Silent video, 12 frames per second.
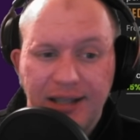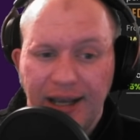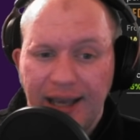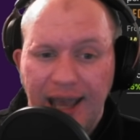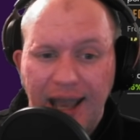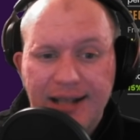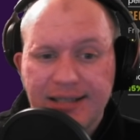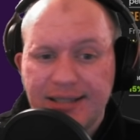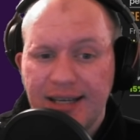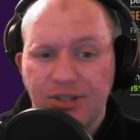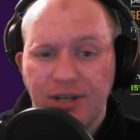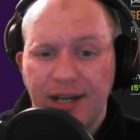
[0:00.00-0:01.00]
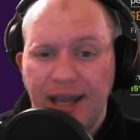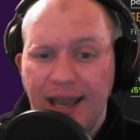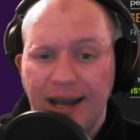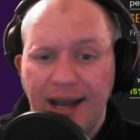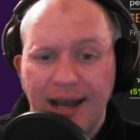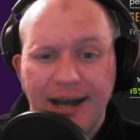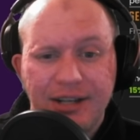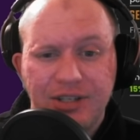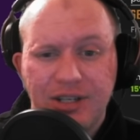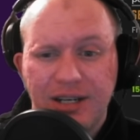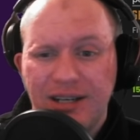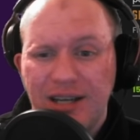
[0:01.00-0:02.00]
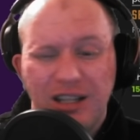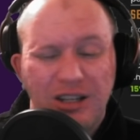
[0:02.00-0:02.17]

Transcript: like Hand Sentry and Hand Archer,